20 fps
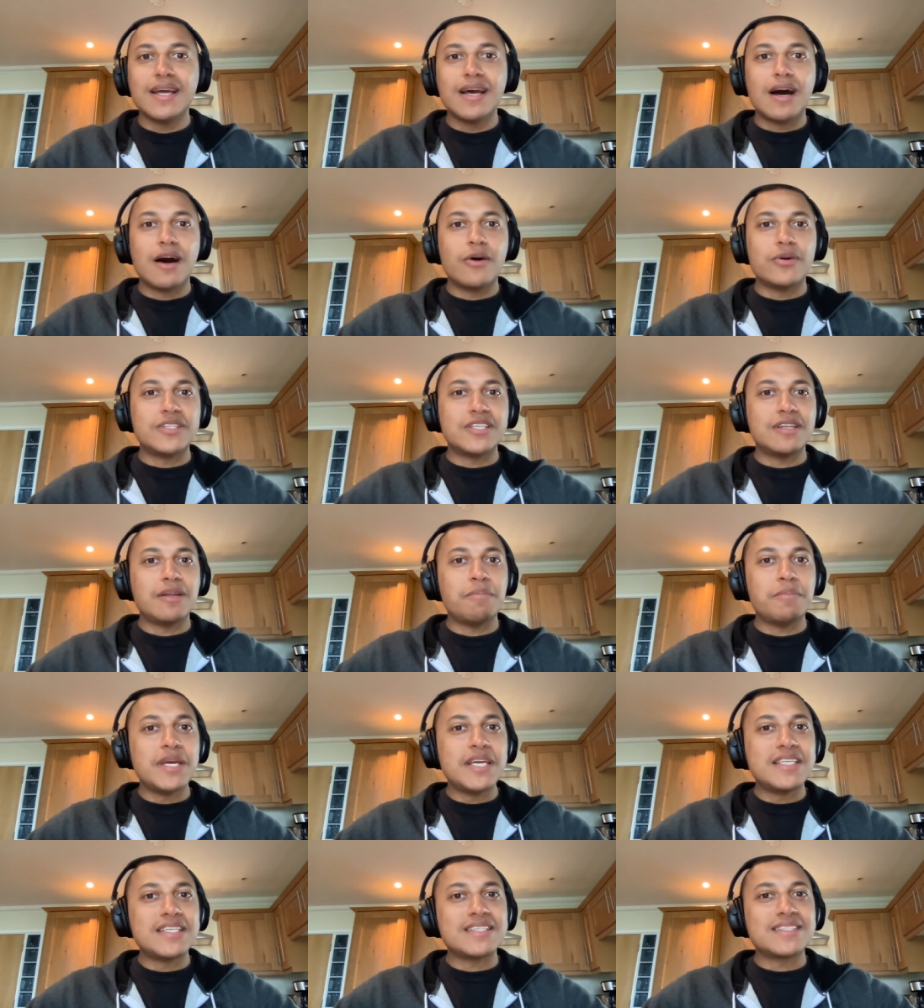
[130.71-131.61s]
I was in a
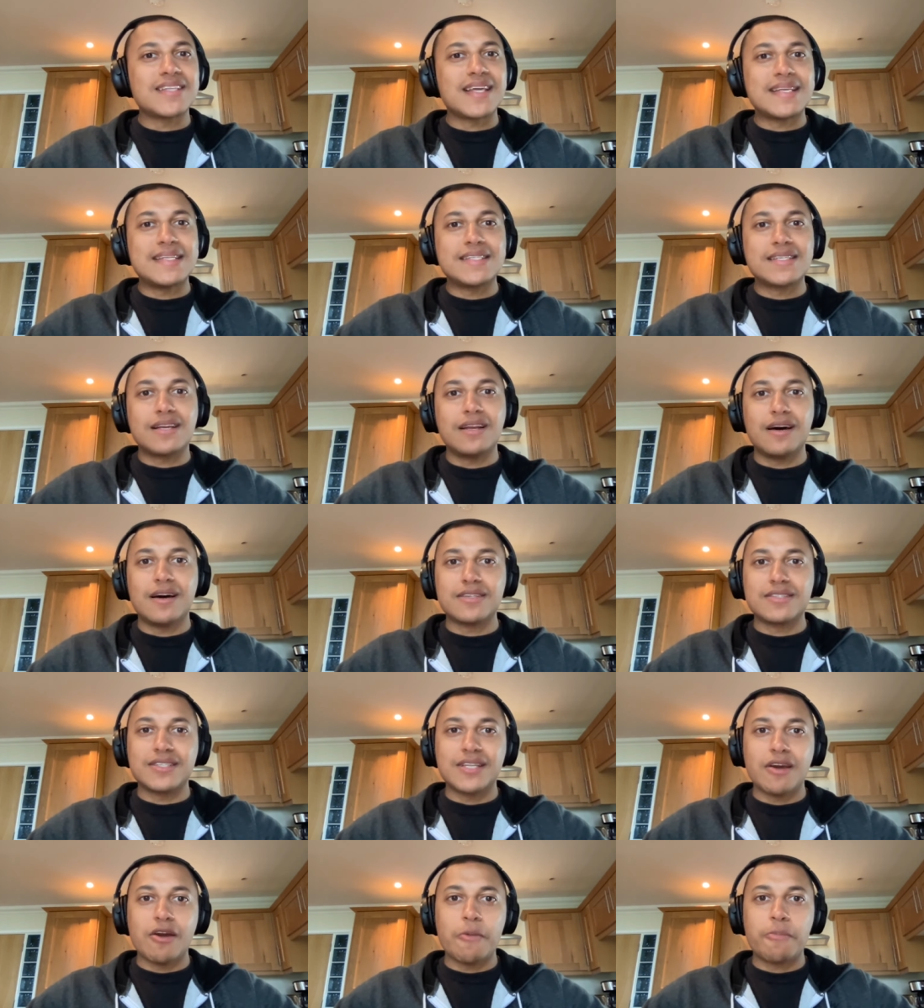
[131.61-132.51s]
media studies class,
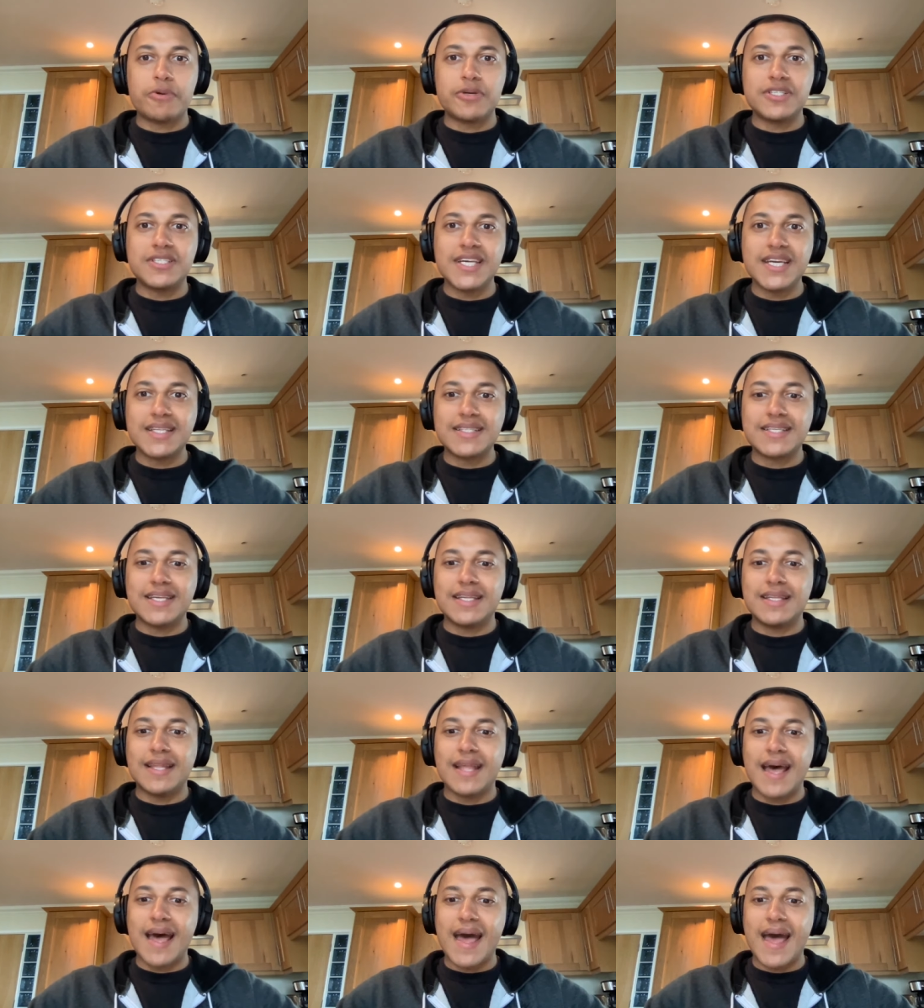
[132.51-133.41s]
and they were
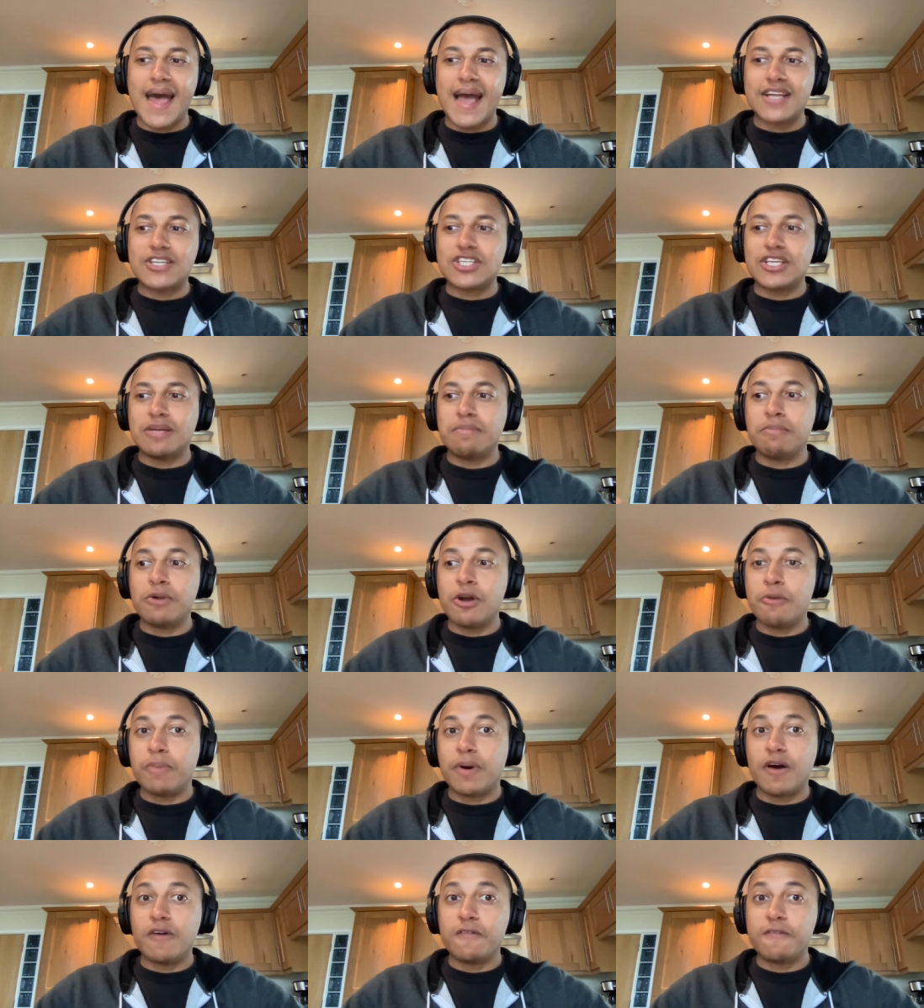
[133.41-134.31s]
predicting that actually
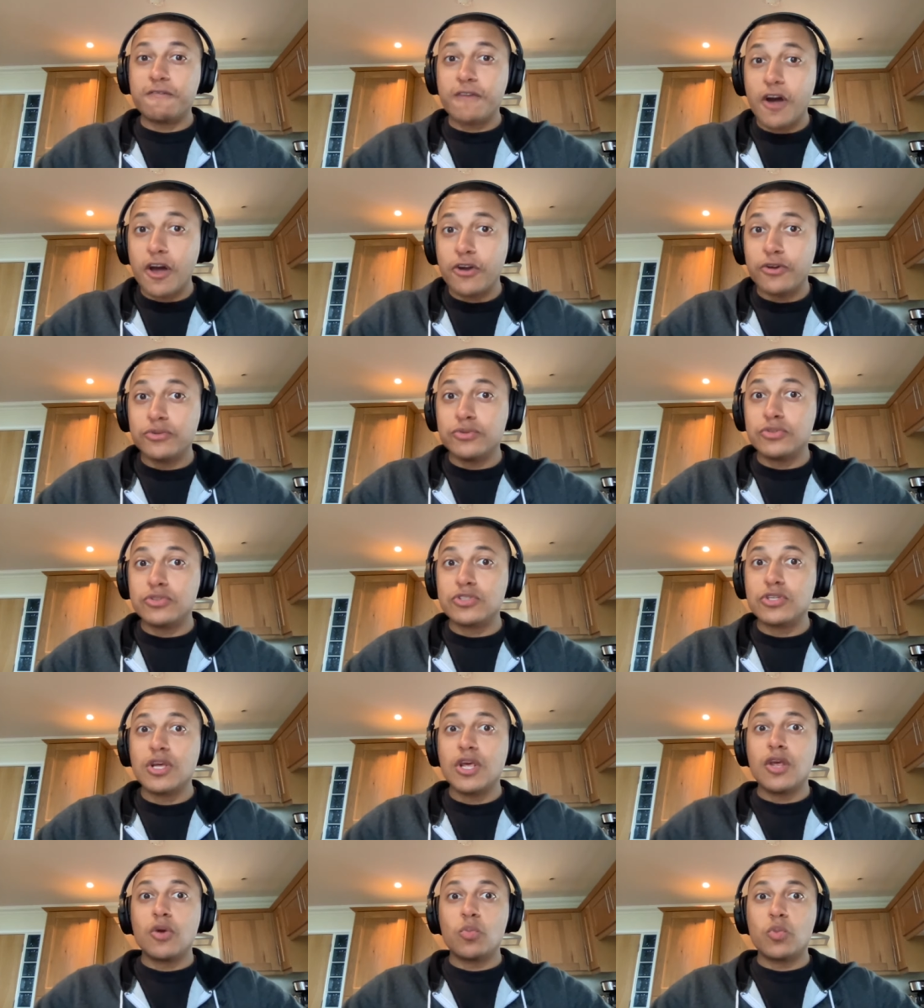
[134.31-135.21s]
mobile phones
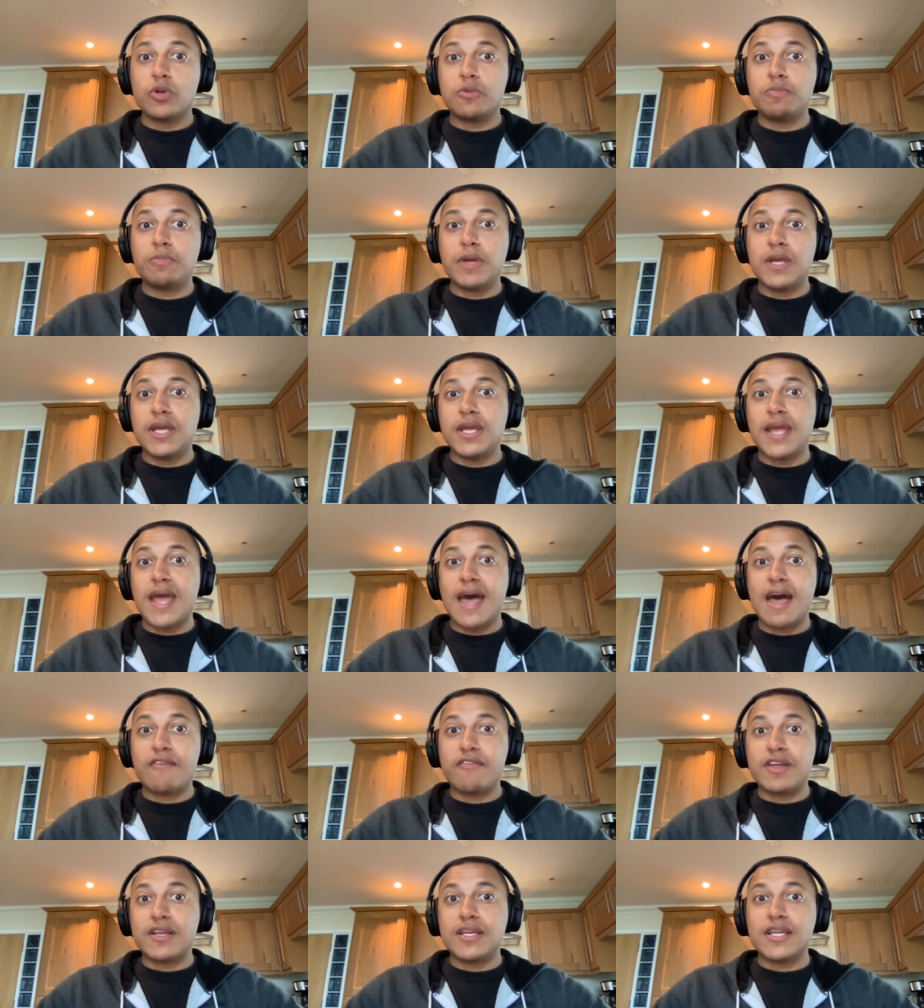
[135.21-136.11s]
would be
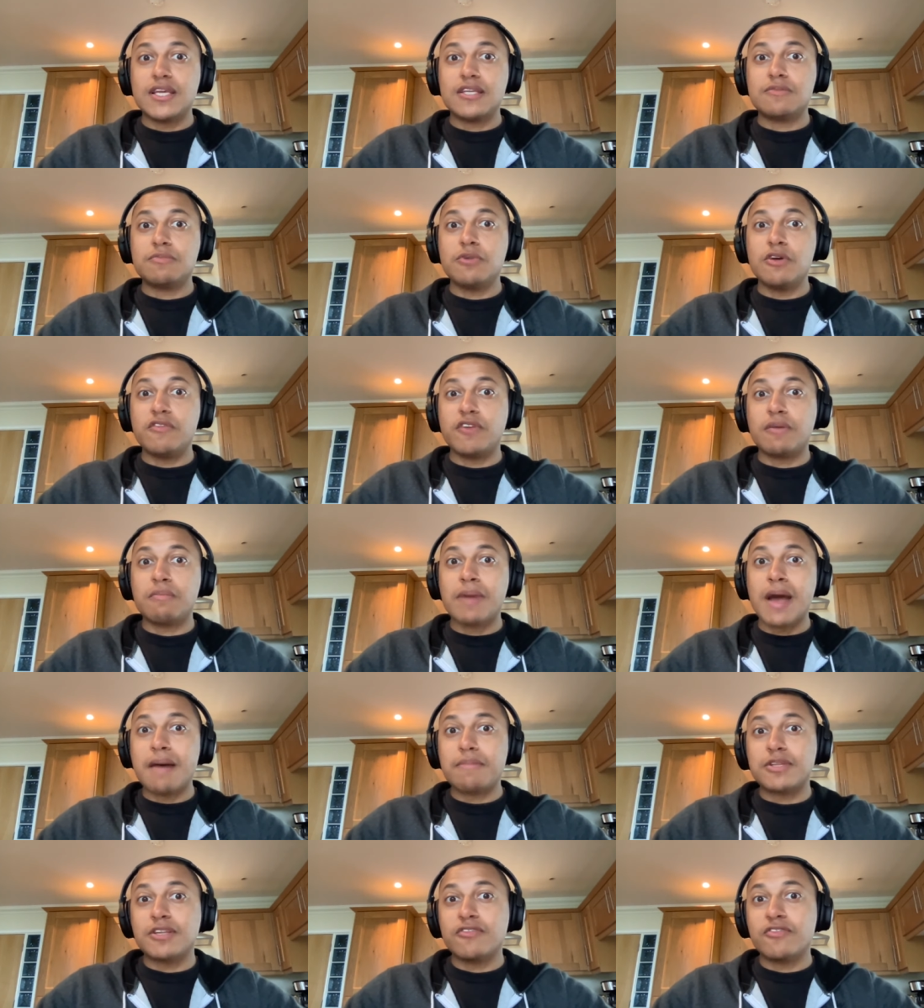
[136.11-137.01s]
having these moving
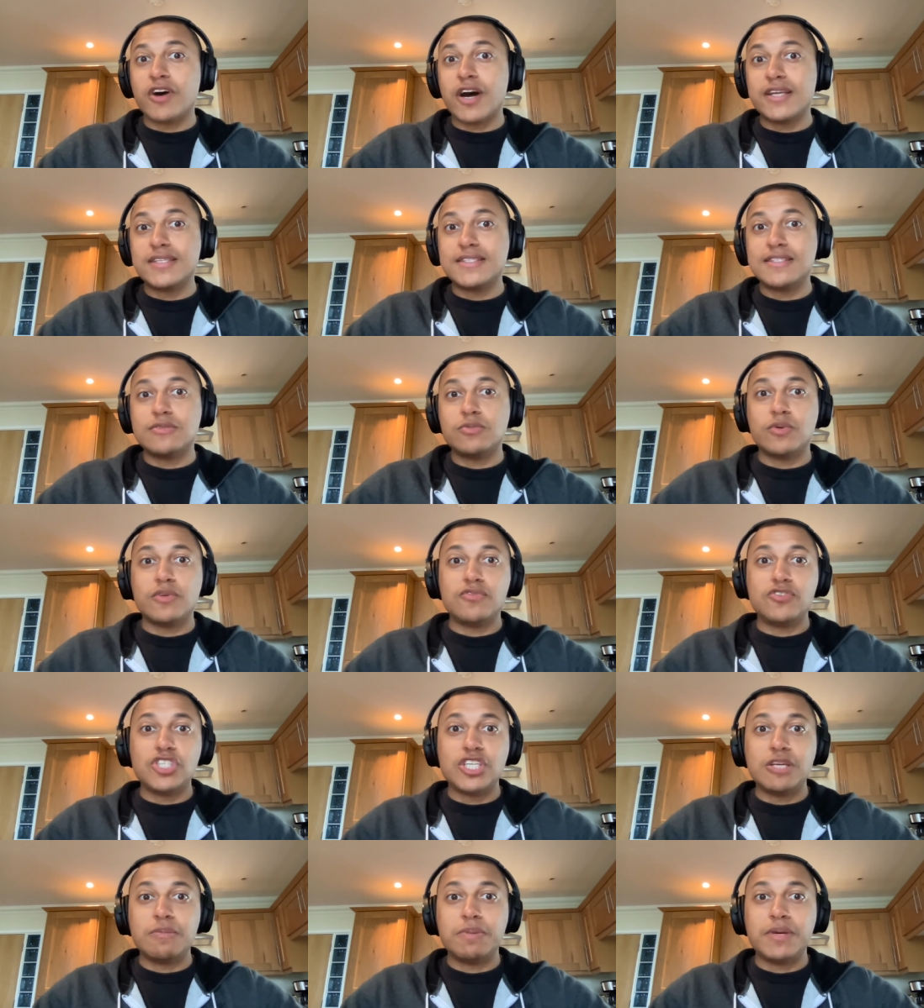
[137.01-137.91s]
map devices with
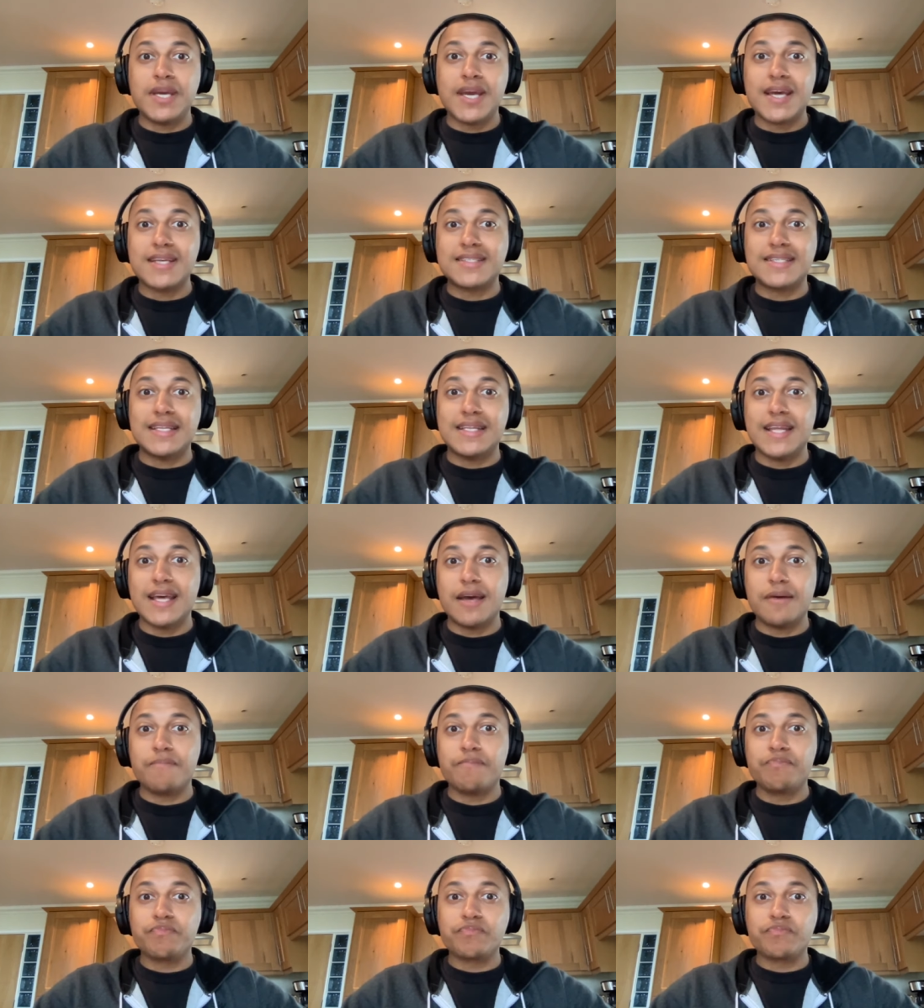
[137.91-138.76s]
GPS in there.